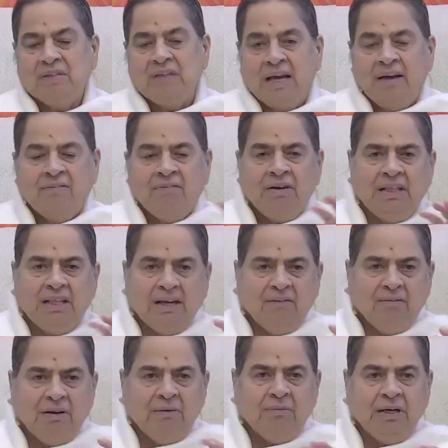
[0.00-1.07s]

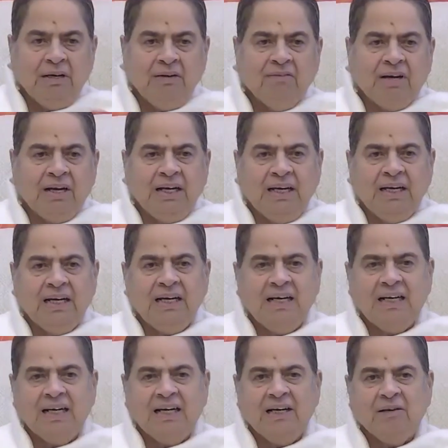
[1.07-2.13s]
Everything will be divided, right?